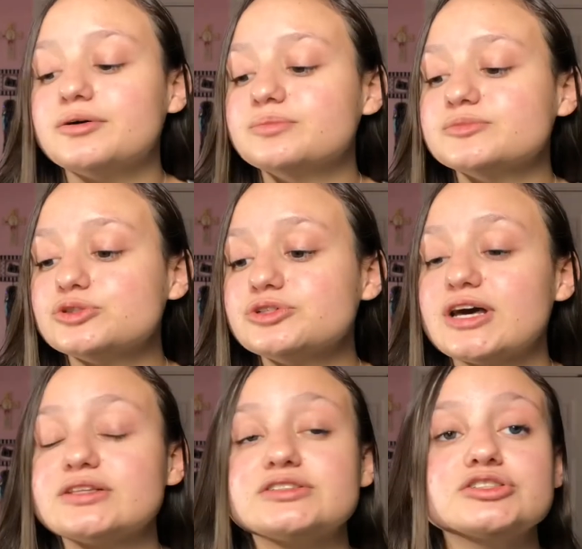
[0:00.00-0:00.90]
So
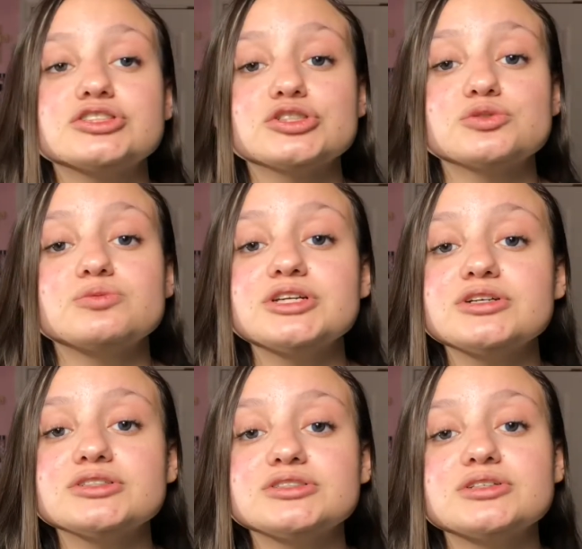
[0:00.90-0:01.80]
yeah, this is just really
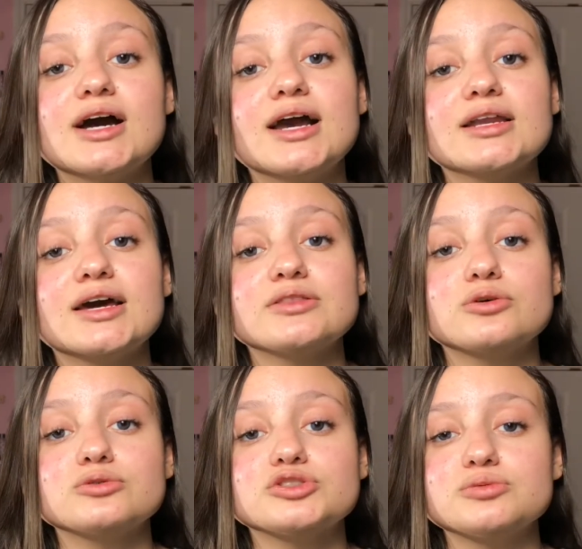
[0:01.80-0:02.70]
good to highlight
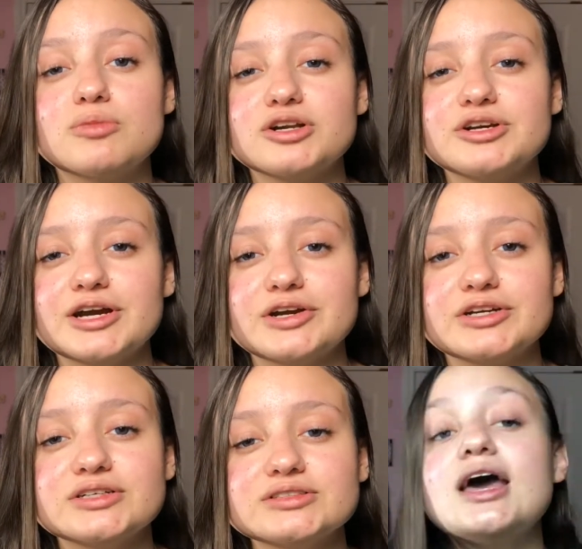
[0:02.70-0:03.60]
those smaller
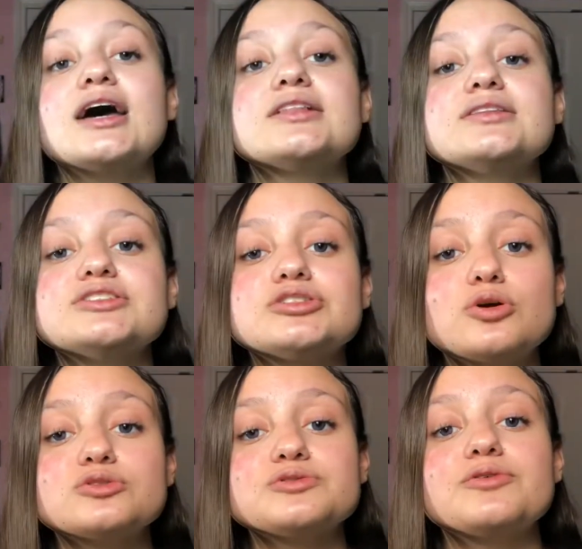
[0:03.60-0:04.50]
areas, and this
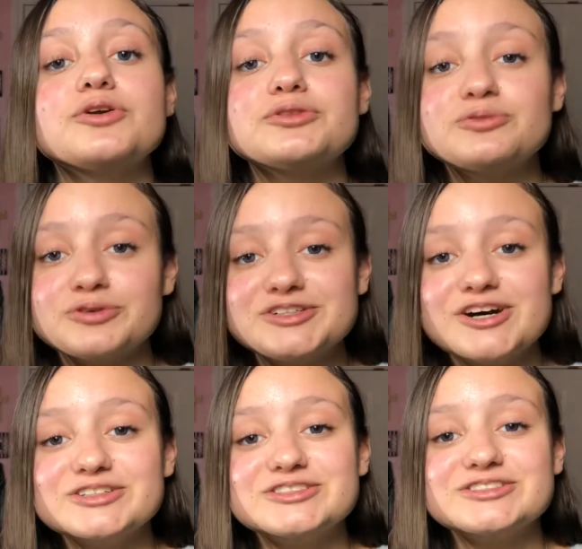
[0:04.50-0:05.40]
goes for
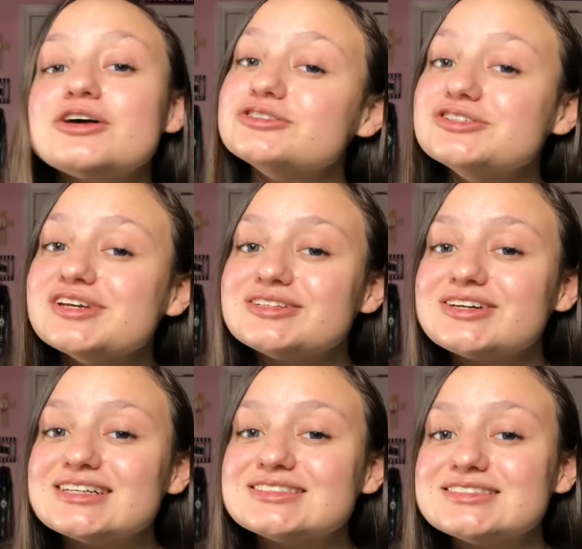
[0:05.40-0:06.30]
$3. So yeah, you
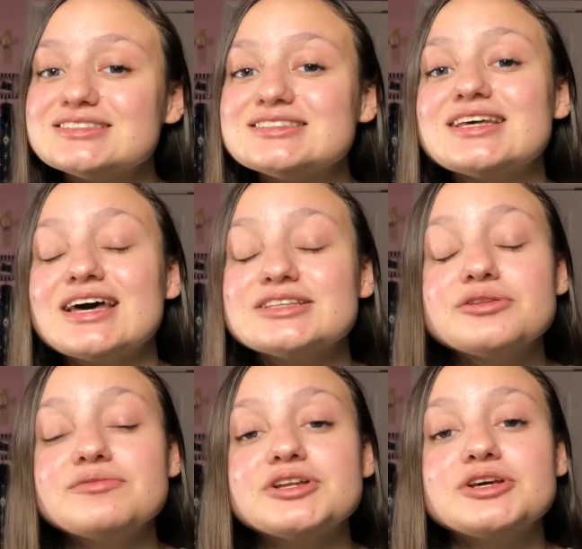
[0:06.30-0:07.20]
guys, this is the end of
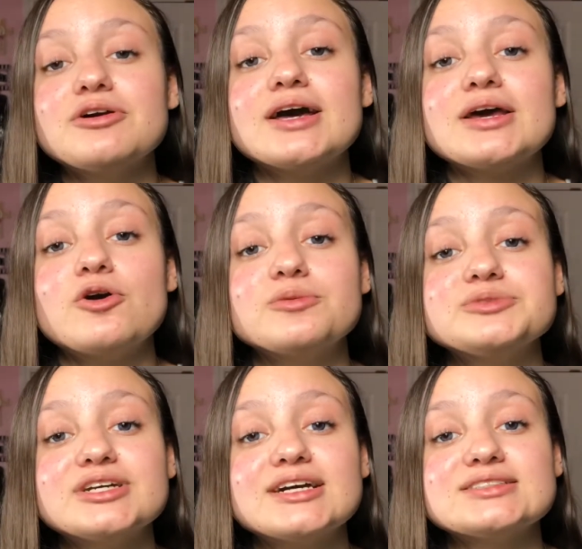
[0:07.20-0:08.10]
the video, and I hope
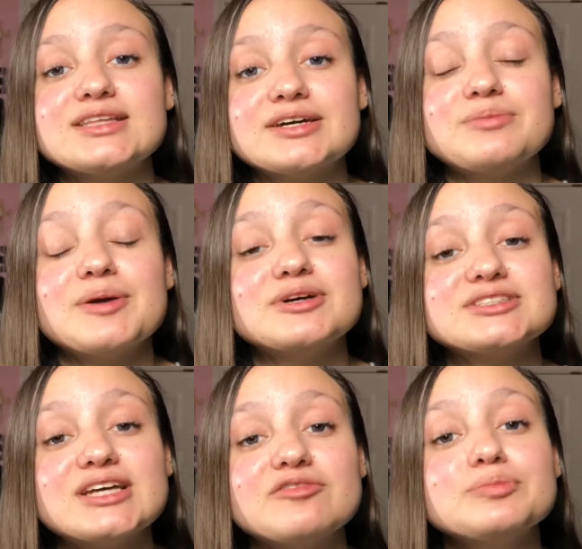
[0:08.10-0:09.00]
you guys like my
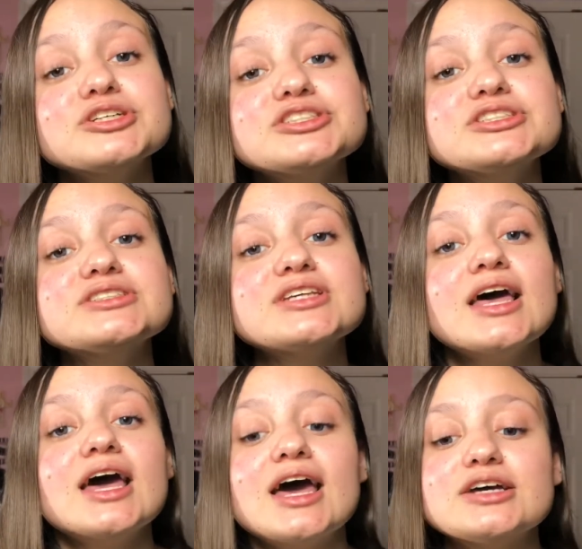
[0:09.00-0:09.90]
must-have brushes.
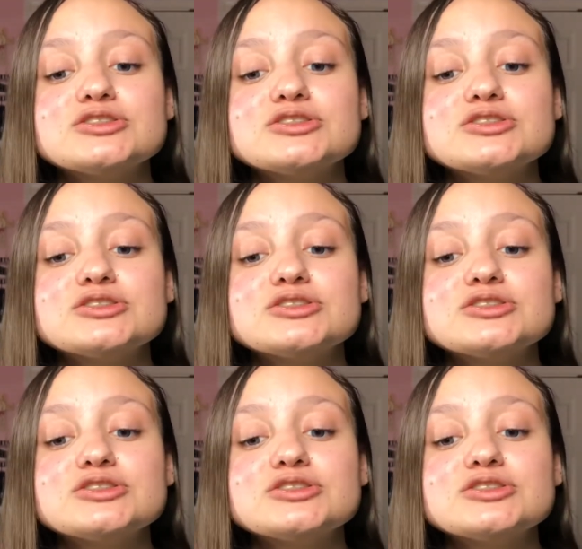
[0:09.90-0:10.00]
And